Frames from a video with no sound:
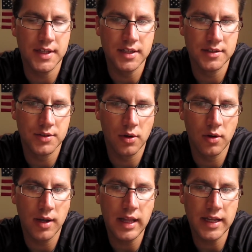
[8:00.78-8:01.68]
it. So
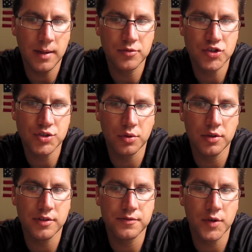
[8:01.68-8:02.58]
I like I'm
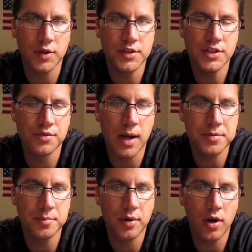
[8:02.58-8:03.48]
strolling to first. He
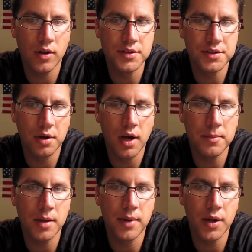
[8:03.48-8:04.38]
drops the ball, and so I'm
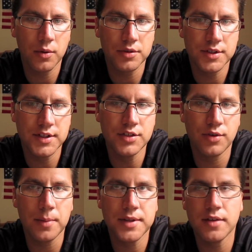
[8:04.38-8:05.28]
on my horse because it
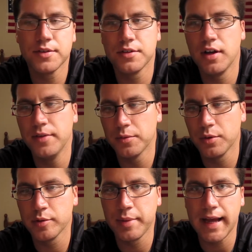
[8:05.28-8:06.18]
drops out of his glove and it
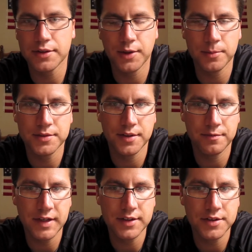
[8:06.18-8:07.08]
rolls back almost to the
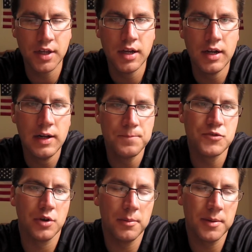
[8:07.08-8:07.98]
fence.
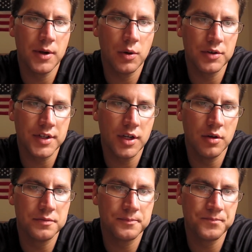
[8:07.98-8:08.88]
So I'm on my horse. I
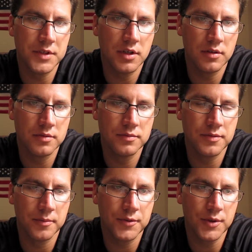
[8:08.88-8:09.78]
go, you know,
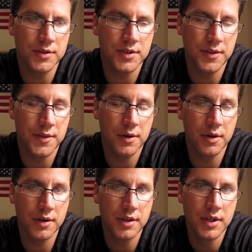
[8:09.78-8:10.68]
from first to
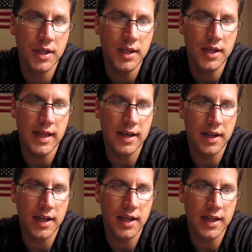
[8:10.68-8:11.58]
third and
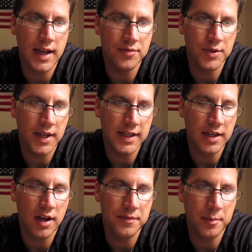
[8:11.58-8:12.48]
I, and after I get
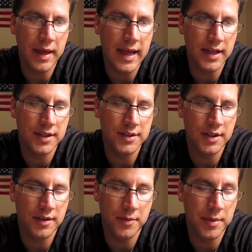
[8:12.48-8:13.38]
off the bag
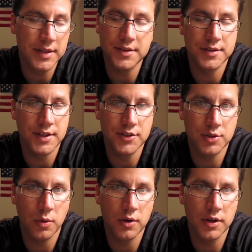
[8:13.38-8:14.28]
of the bases because I
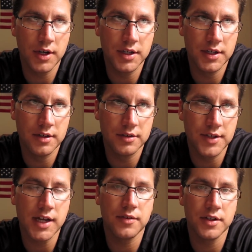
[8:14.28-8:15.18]
score on a
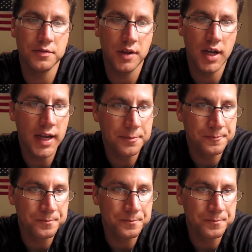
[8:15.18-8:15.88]
sacrifice fly,